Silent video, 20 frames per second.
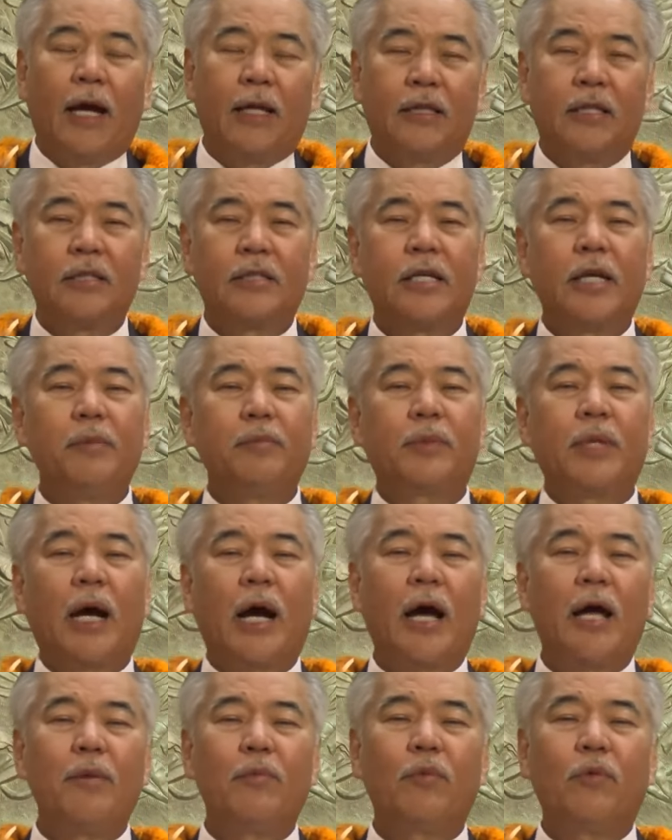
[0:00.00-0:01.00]
At the same
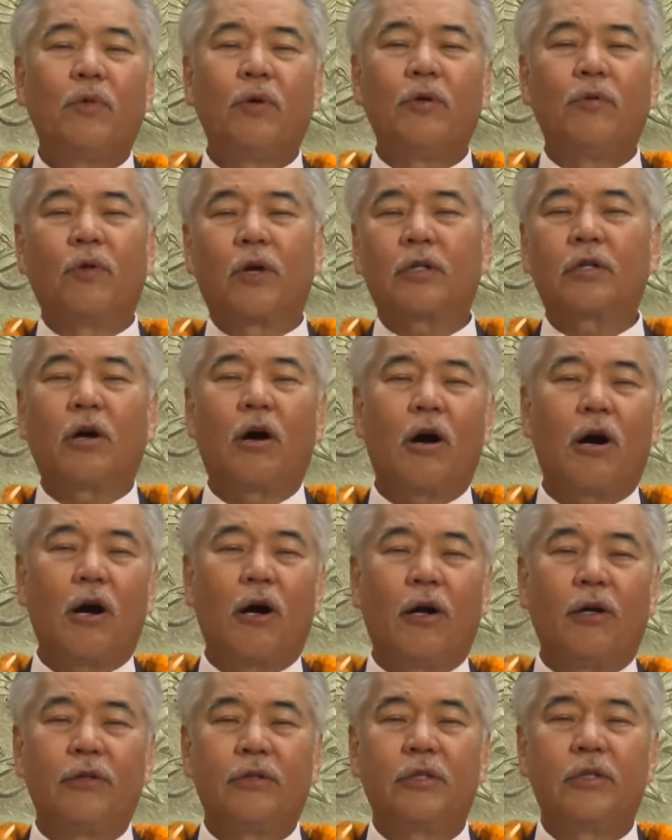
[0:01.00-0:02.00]
time, we worked
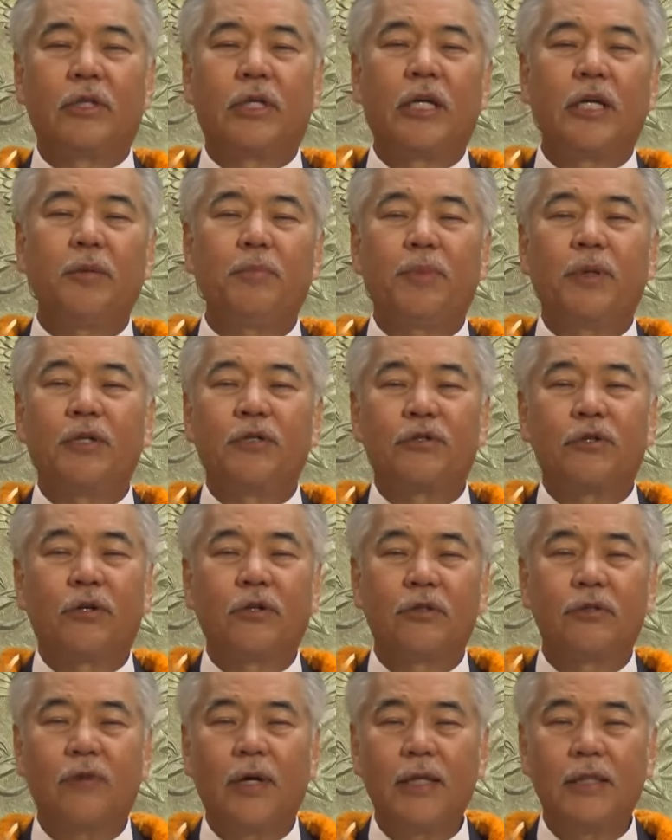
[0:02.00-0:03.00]
hard to keep
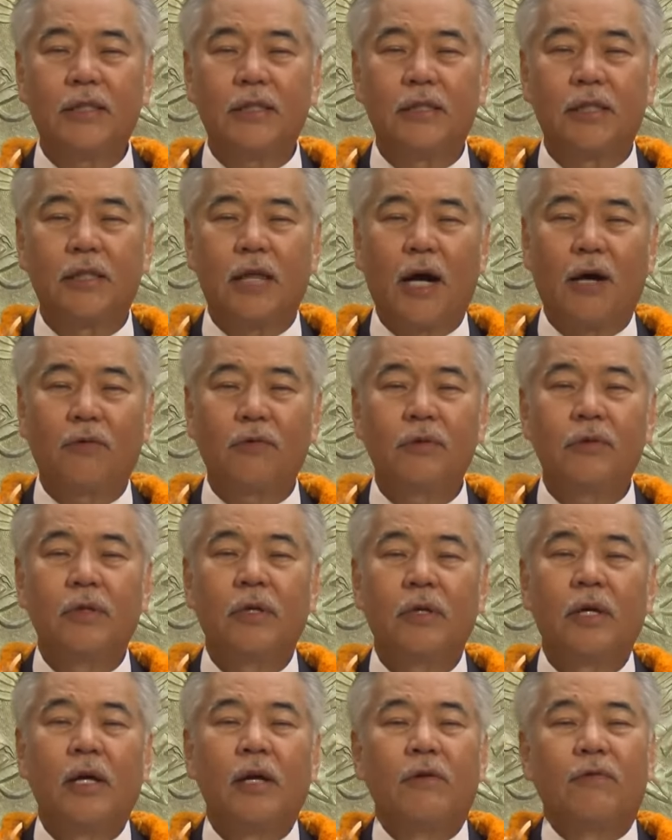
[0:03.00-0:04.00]
insurance rates down
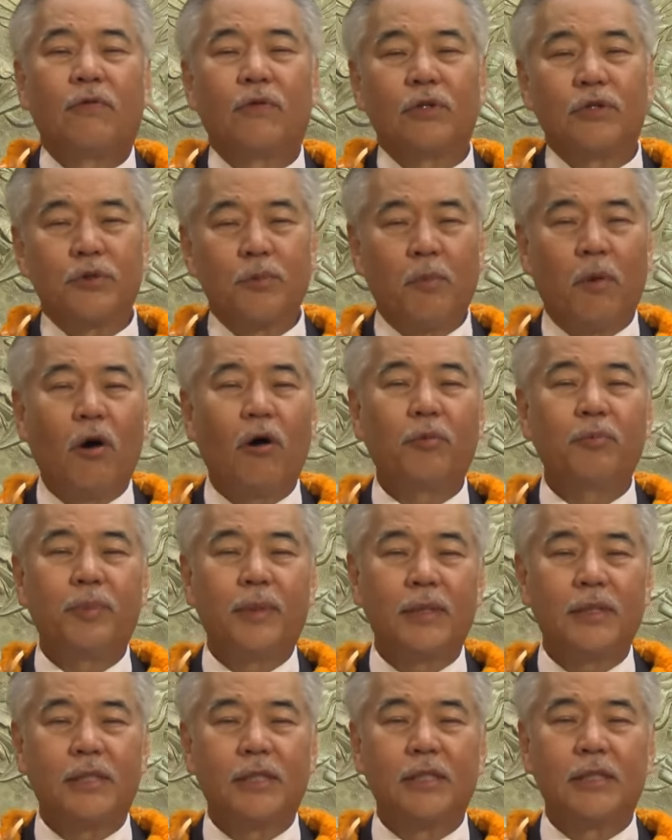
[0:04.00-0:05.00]
for small
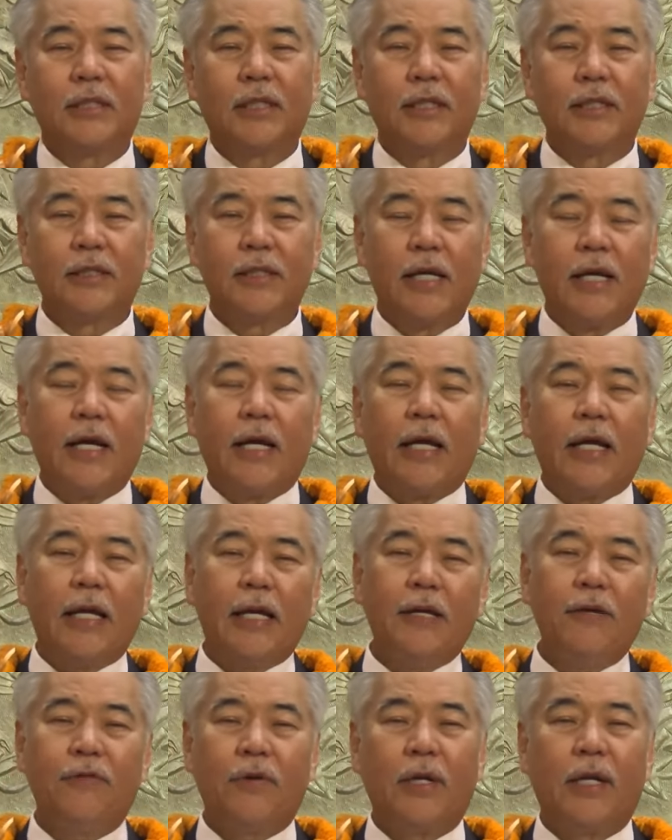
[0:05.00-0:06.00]
businesses,
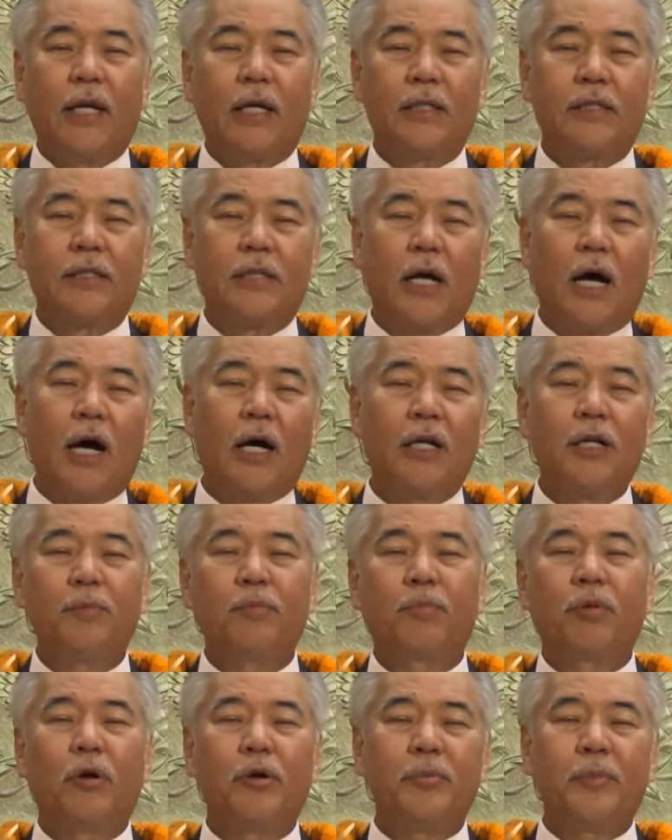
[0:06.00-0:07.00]
even as
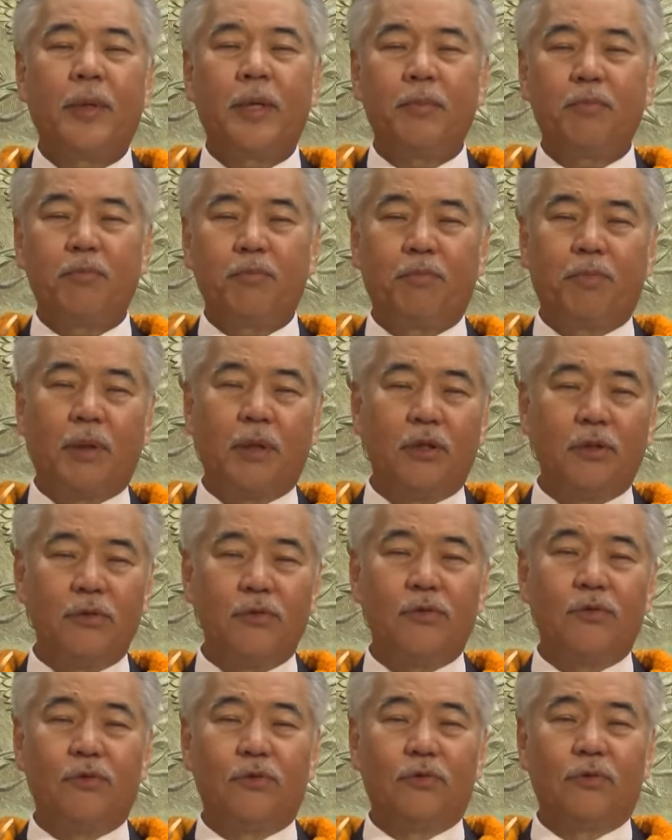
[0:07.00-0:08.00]
unemployment
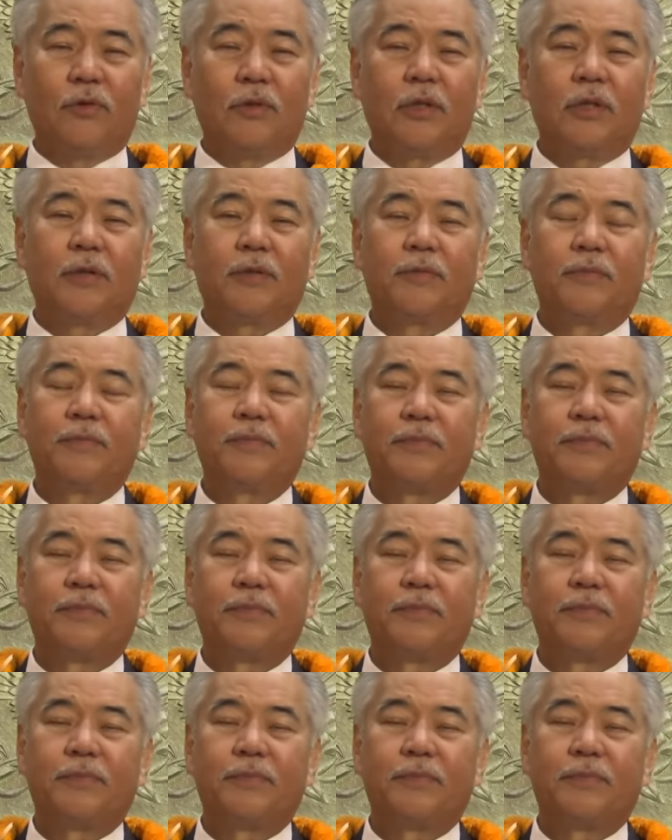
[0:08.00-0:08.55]
ballooned.